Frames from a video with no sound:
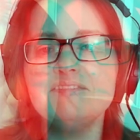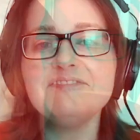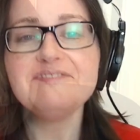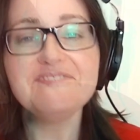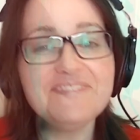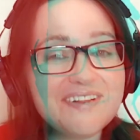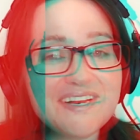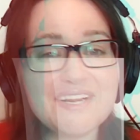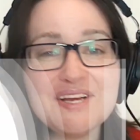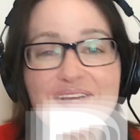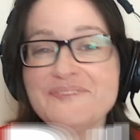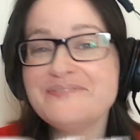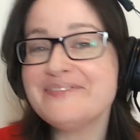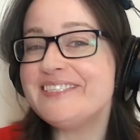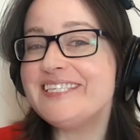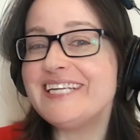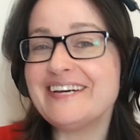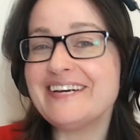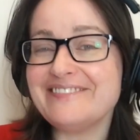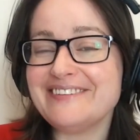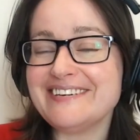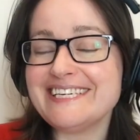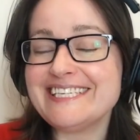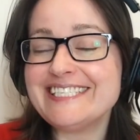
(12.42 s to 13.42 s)
Fellow Homo
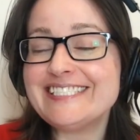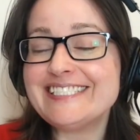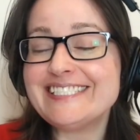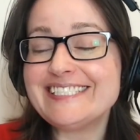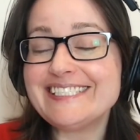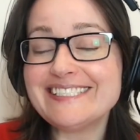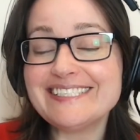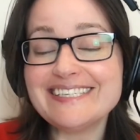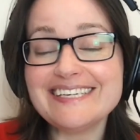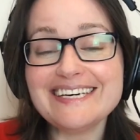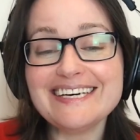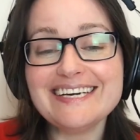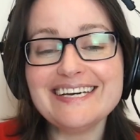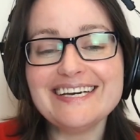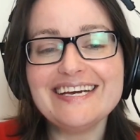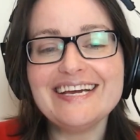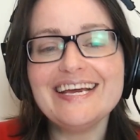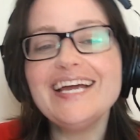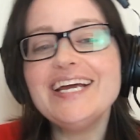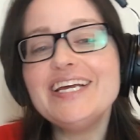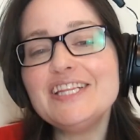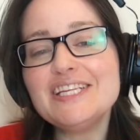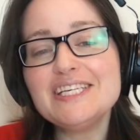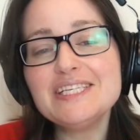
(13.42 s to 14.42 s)
sapiens,
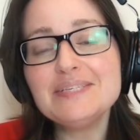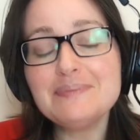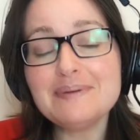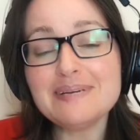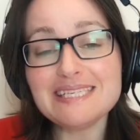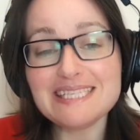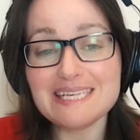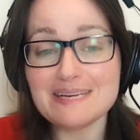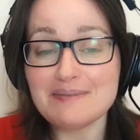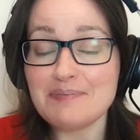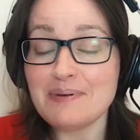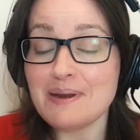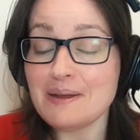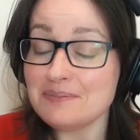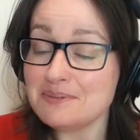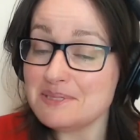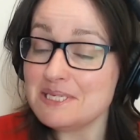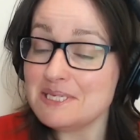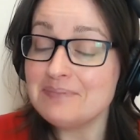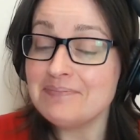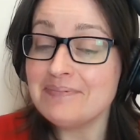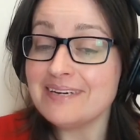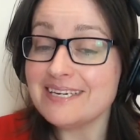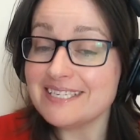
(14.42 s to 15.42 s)
in this week's Epilepsy
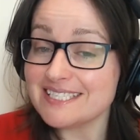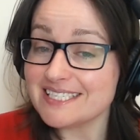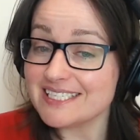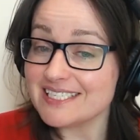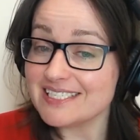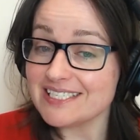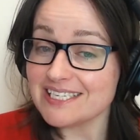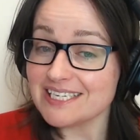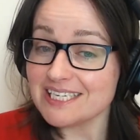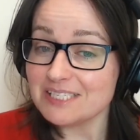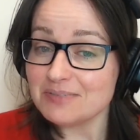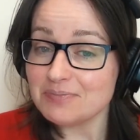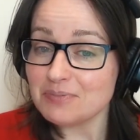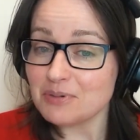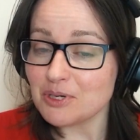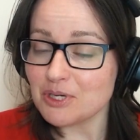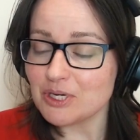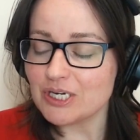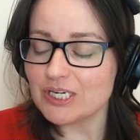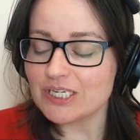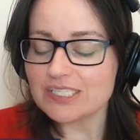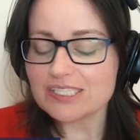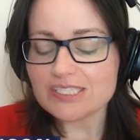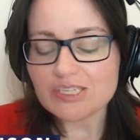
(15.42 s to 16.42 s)
Sparks Insights
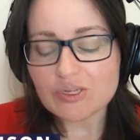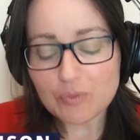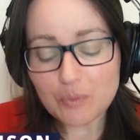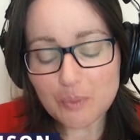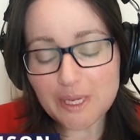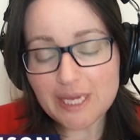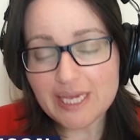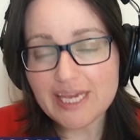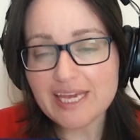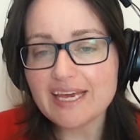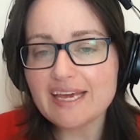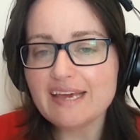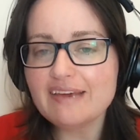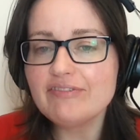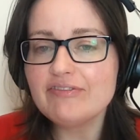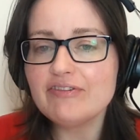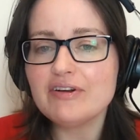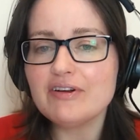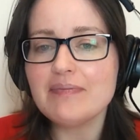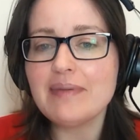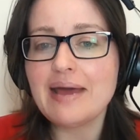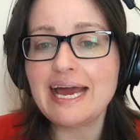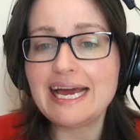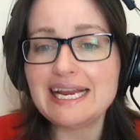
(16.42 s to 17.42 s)
podcast, we hear
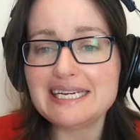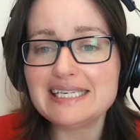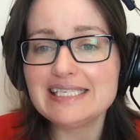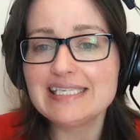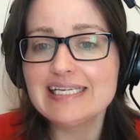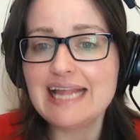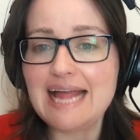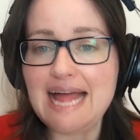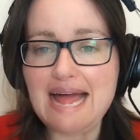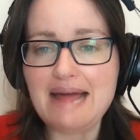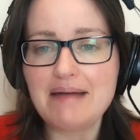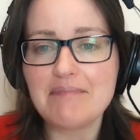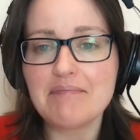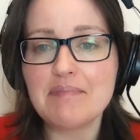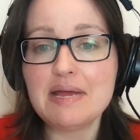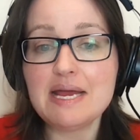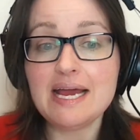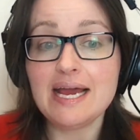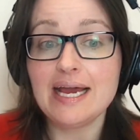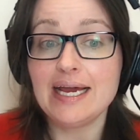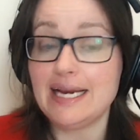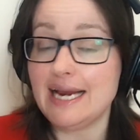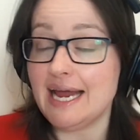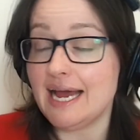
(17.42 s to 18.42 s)
from Alice Lam,
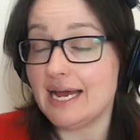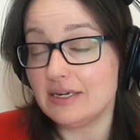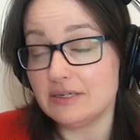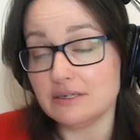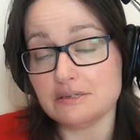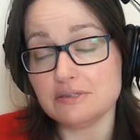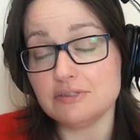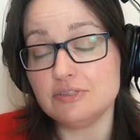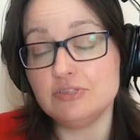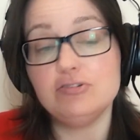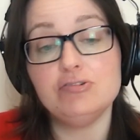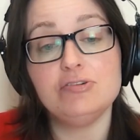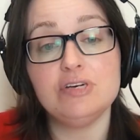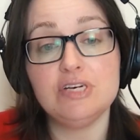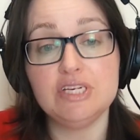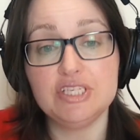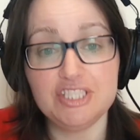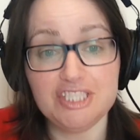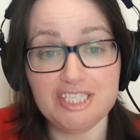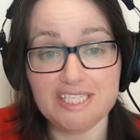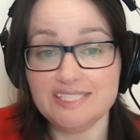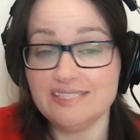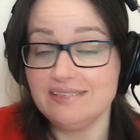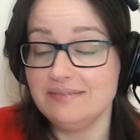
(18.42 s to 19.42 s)
an adult
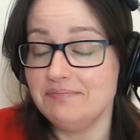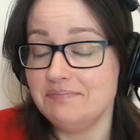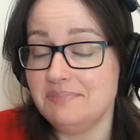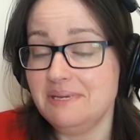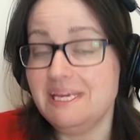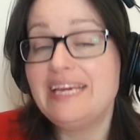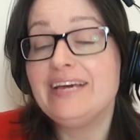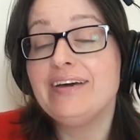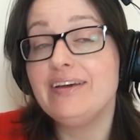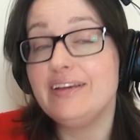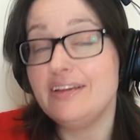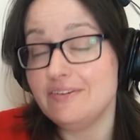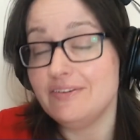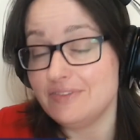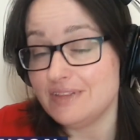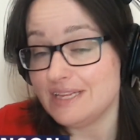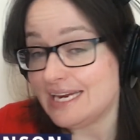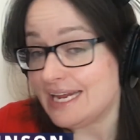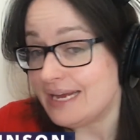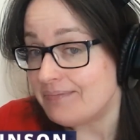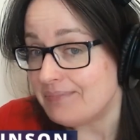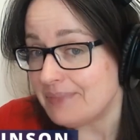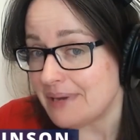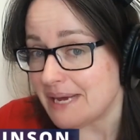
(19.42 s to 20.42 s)
neurologist and PI of the
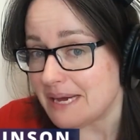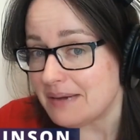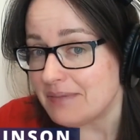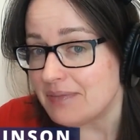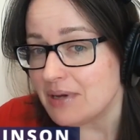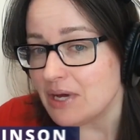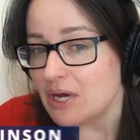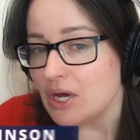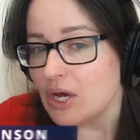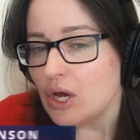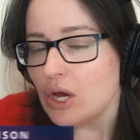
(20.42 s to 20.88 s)
Lam Lab,